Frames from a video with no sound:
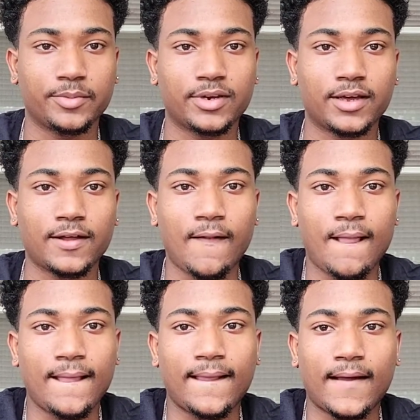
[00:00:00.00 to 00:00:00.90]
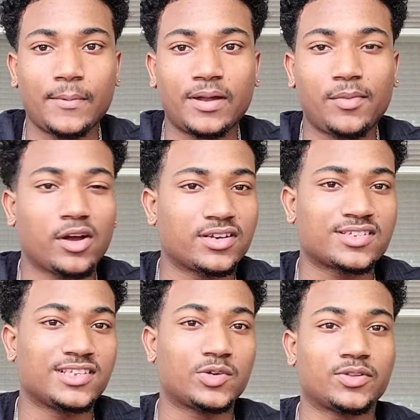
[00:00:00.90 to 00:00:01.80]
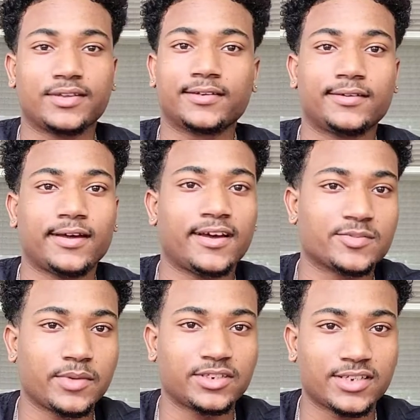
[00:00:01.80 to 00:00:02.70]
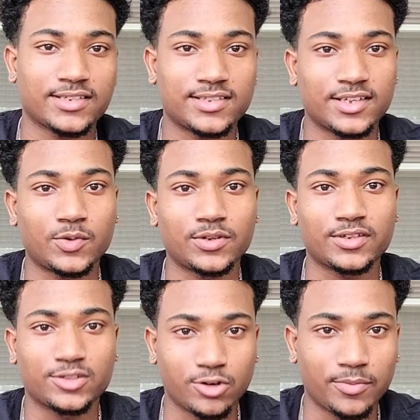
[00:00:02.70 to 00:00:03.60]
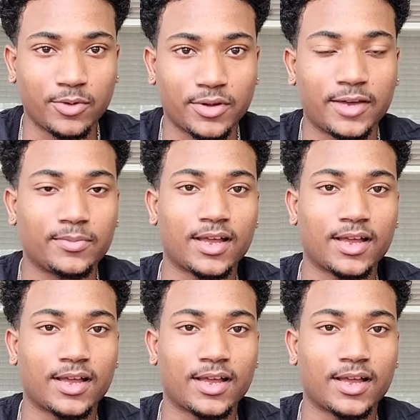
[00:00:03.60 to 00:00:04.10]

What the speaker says: But like, I mean, I'm not gonna stick with it as much as I'd stick with a story mode game.